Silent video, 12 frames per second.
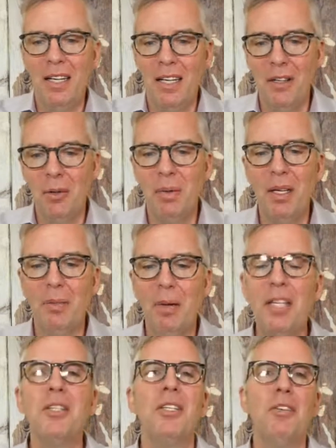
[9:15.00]
you'll be in a
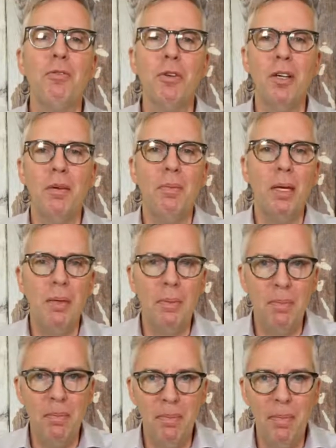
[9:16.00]
much different,
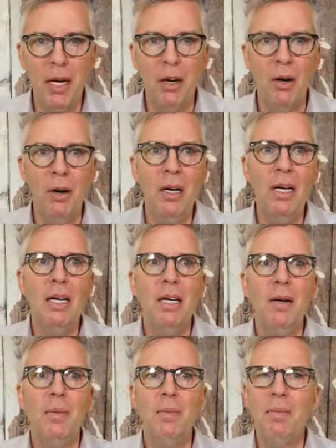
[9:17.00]
maybe better,
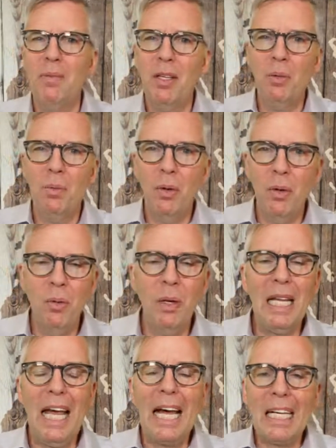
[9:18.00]
more
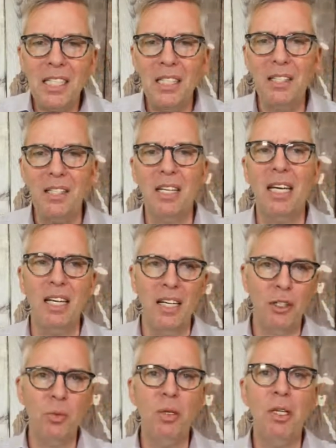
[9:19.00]
relaxed state
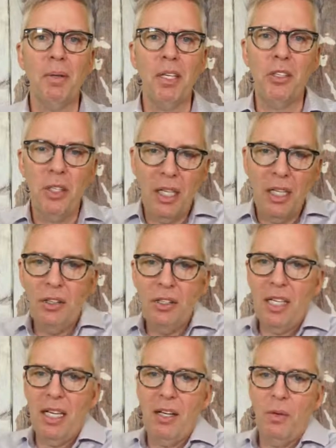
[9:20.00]
as well, because you'll
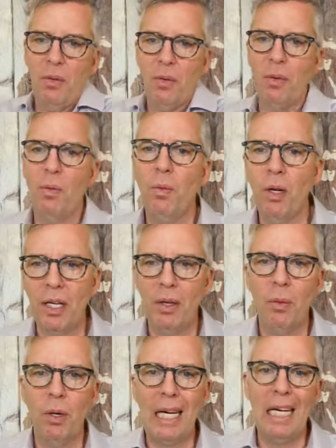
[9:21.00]
understand
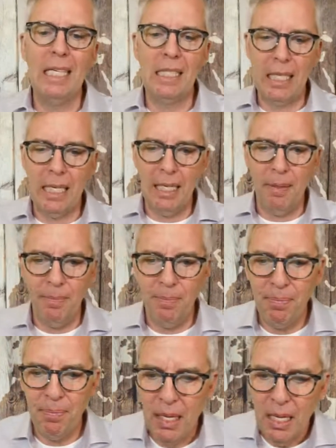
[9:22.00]
what lies ahead.
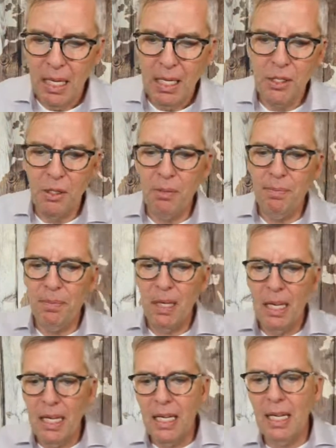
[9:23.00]
So
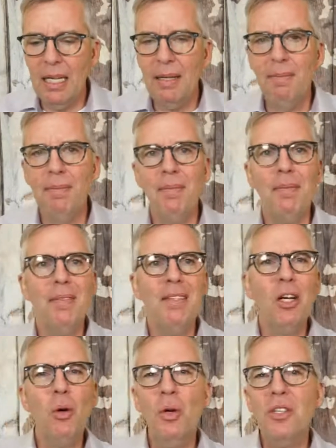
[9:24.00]

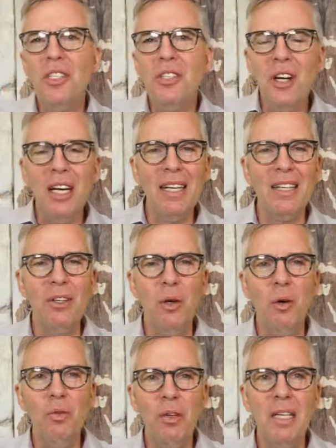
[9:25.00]
the course is not
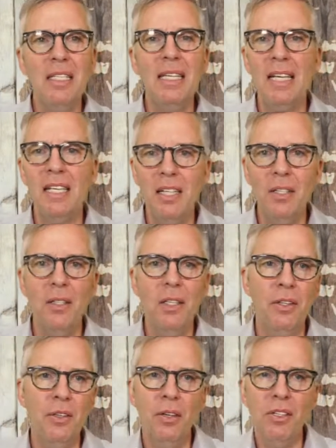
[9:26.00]
overly
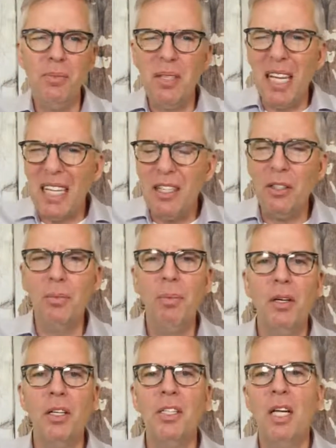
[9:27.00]
technical. There are some technical
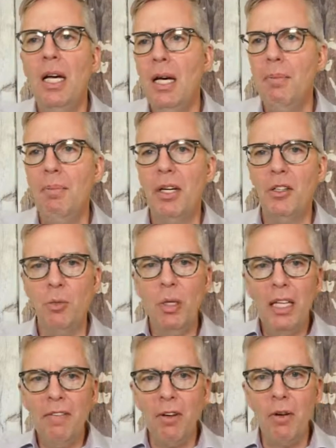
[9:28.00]
parts, but it's
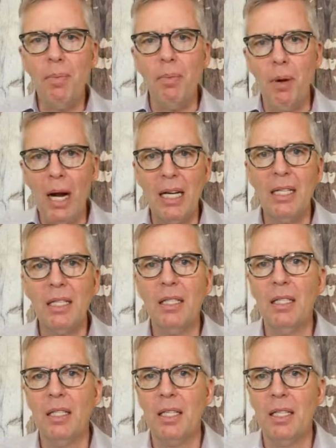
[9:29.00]
really very
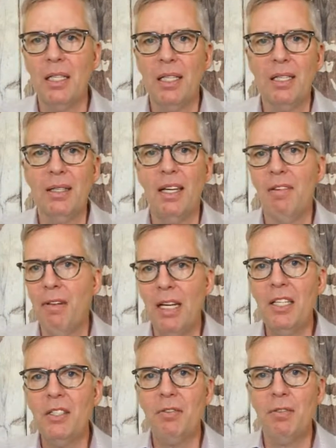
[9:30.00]
practical
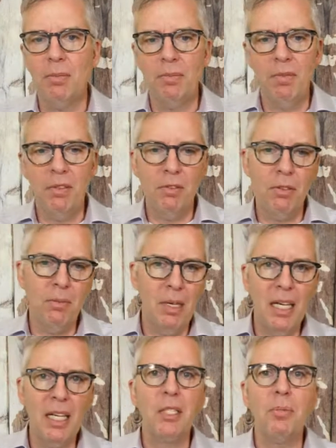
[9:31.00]
advice from
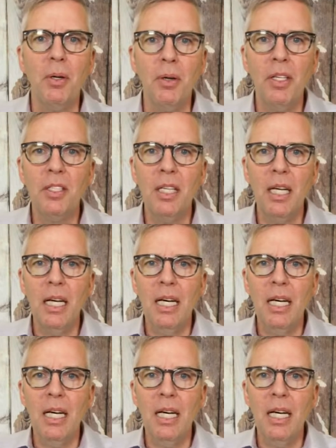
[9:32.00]
my experience,